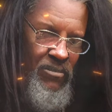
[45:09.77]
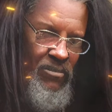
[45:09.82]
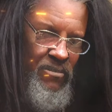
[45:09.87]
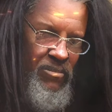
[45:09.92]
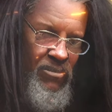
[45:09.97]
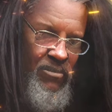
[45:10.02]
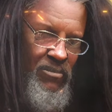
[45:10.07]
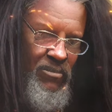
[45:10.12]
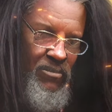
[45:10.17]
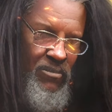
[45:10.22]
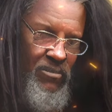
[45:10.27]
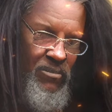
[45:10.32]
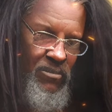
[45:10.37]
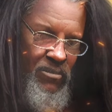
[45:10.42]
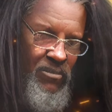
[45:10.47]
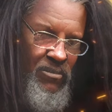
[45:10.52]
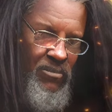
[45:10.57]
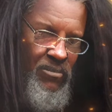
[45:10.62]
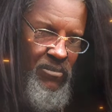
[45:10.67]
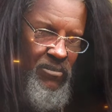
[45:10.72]

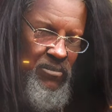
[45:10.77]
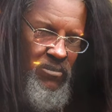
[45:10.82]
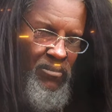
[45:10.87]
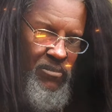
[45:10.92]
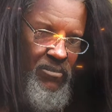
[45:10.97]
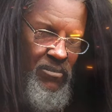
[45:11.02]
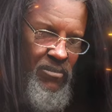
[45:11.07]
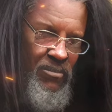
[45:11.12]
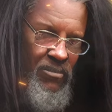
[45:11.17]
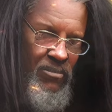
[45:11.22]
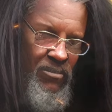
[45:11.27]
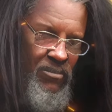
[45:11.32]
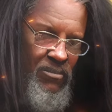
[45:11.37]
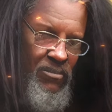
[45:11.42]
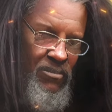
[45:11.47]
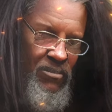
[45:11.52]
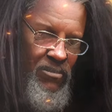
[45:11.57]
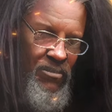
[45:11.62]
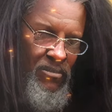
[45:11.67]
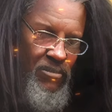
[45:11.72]

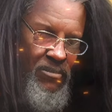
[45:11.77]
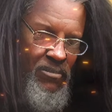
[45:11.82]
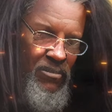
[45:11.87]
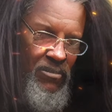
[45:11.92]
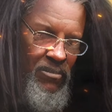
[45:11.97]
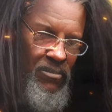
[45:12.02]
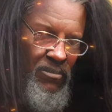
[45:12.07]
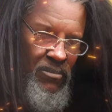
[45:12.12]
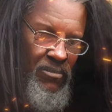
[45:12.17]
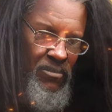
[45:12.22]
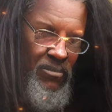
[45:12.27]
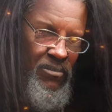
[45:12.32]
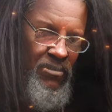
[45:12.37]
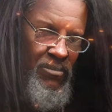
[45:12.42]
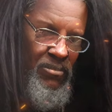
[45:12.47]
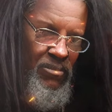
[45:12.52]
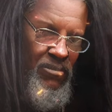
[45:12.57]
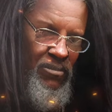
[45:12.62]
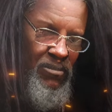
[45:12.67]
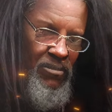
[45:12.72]

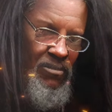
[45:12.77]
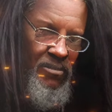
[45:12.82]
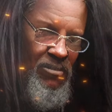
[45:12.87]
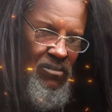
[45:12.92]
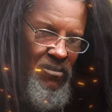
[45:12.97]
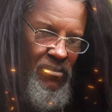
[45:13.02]
(silence)